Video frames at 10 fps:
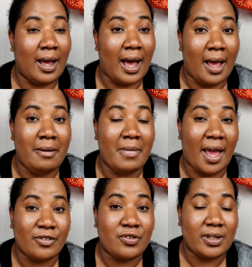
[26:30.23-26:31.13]
I'm
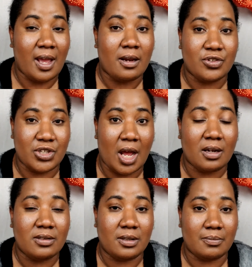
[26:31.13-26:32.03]
actually kind of
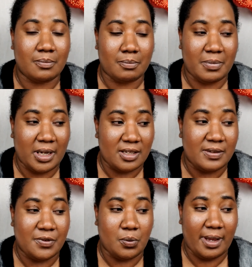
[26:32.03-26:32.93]
shocked because
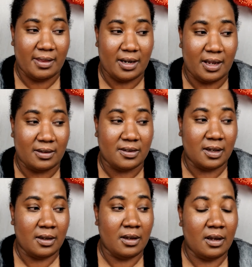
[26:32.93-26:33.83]
of the way that it
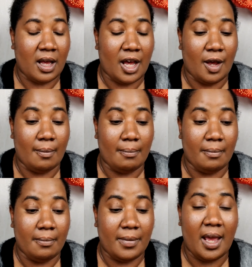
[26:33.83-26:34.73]

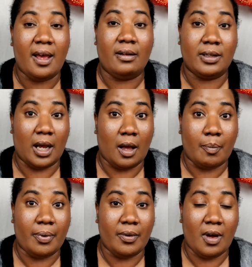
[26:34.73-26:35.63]
held
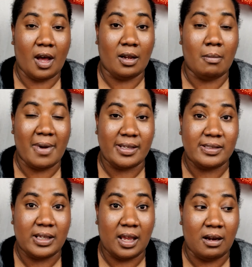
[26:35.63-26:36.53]
up on my
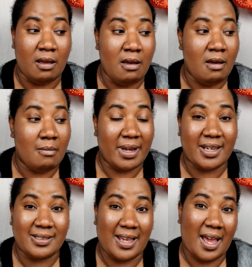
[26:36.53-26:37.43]
skin
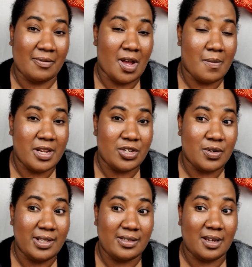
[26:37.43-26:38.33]
because I have combination
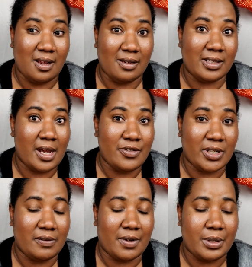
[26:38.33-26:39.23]
oily skin and it's a
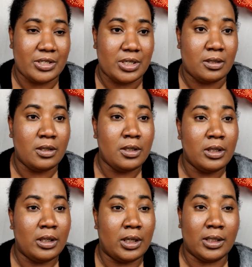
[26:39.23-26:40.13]
hydrating foundation.
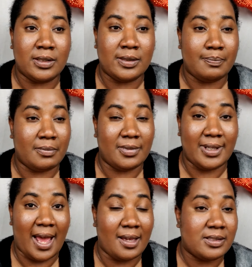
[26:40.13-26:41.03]
It's
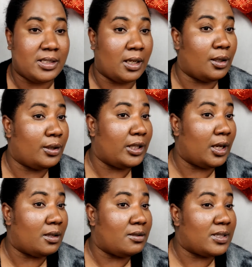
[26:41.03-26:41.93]
lasted
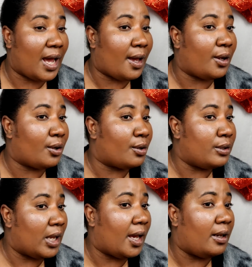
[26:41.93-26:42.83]
the entire
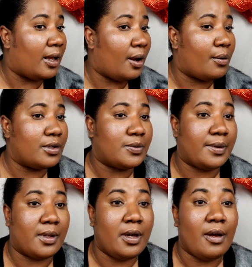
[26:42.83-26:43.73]
9 hours
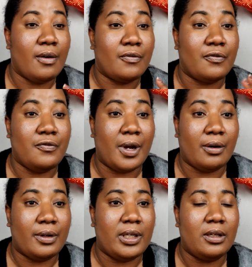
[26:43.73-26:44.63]
with
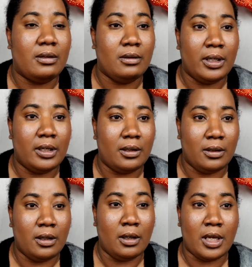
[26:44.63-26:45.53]
very
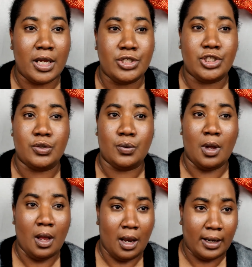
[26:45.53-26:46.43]
little issue.
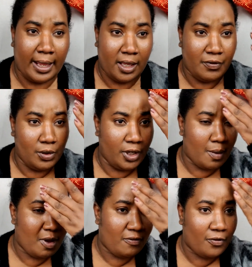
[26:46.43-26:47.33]
Like if you look at
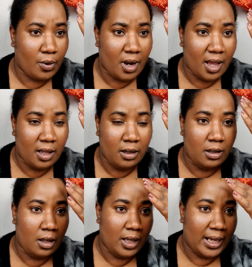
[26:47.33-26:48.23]
my forehead,
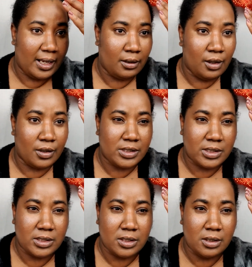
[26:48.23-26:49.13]
it
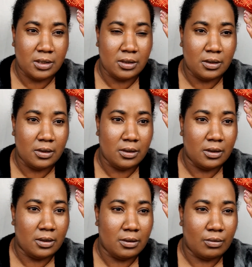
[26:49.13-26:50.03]
looks
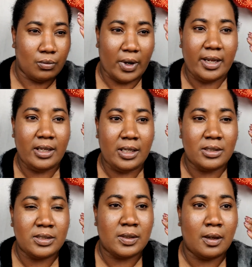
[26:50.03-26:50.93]

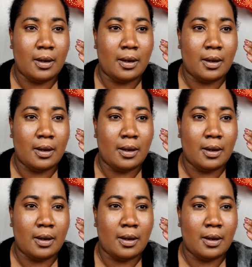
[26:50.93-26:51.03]
radiant,